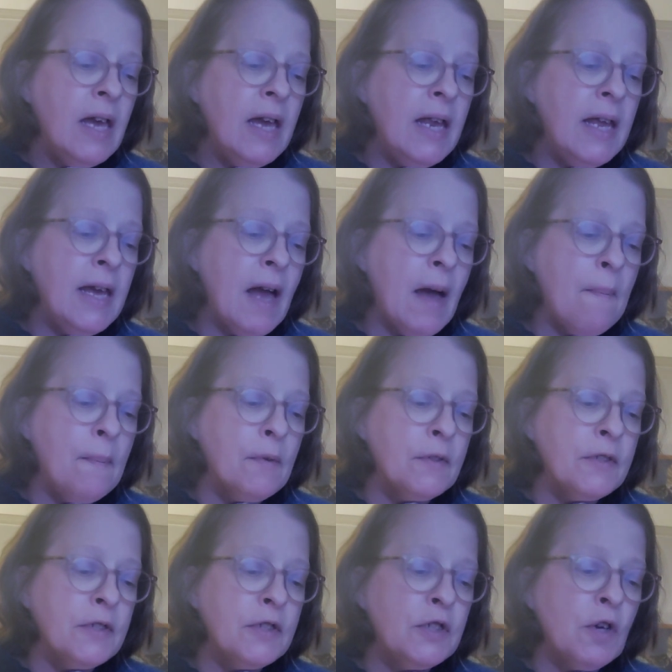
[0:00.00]
eating
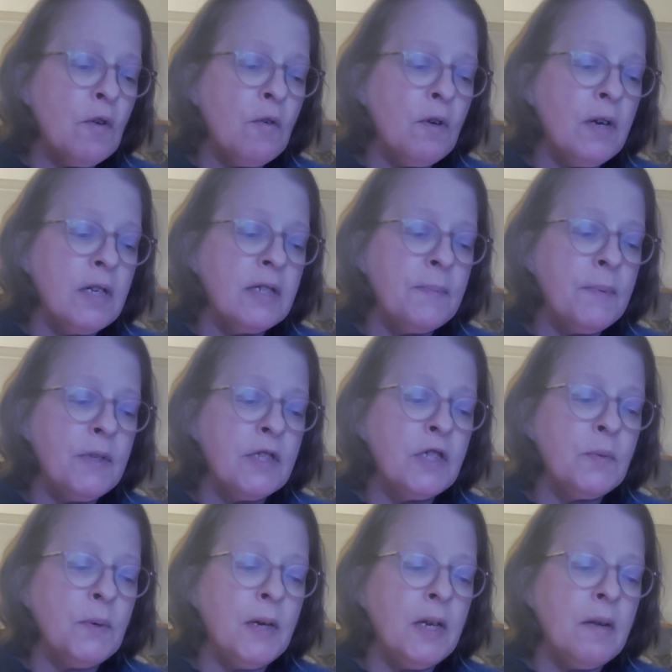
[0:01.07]
apples, so crisp and
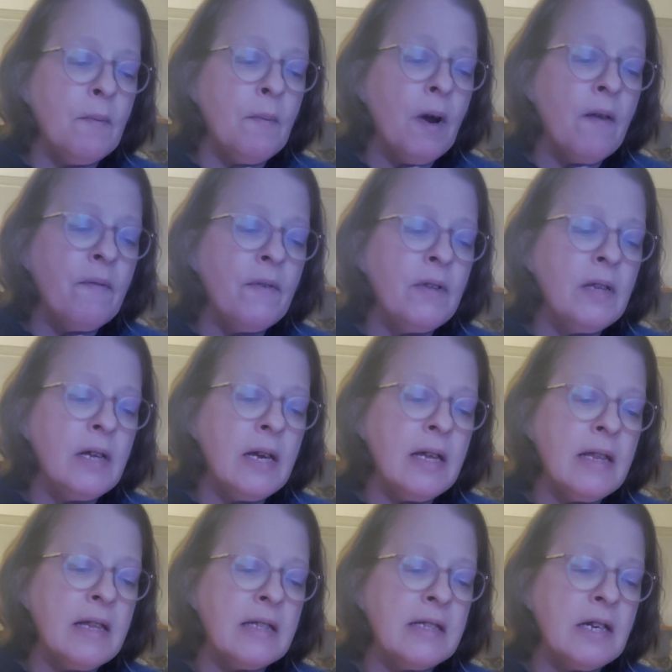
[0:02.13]
sweet,
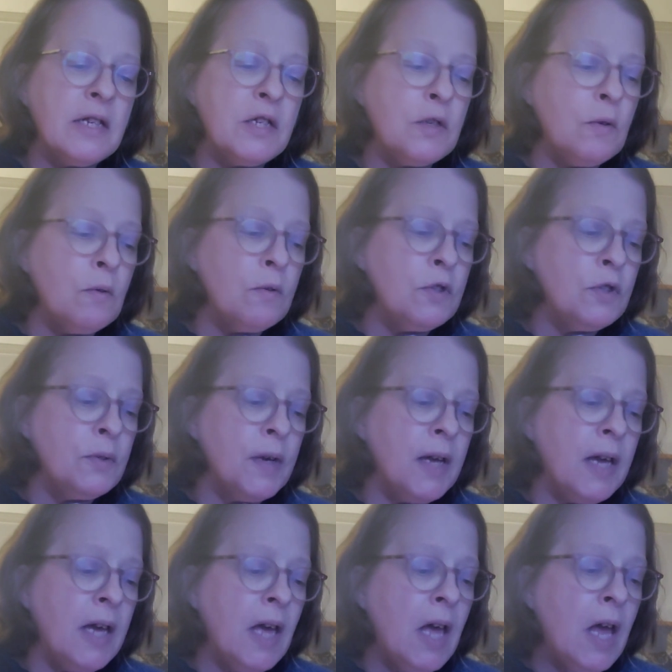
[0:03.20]
marveling that such an old
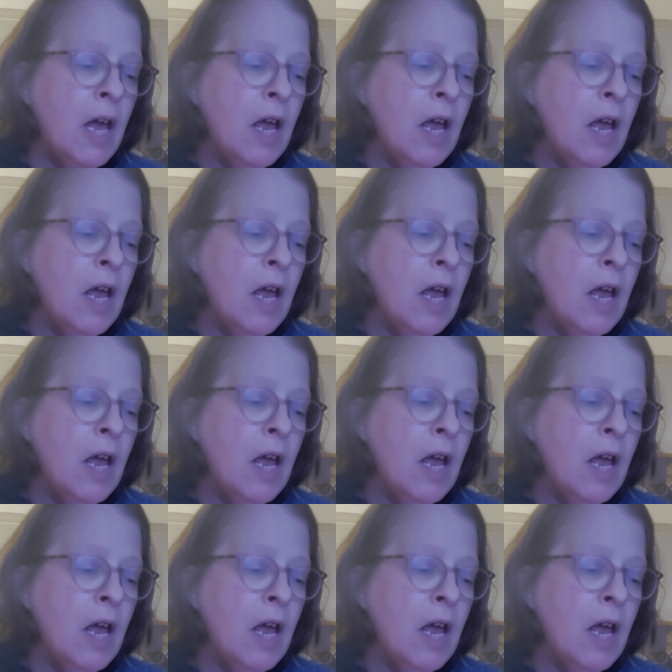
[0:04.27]
tree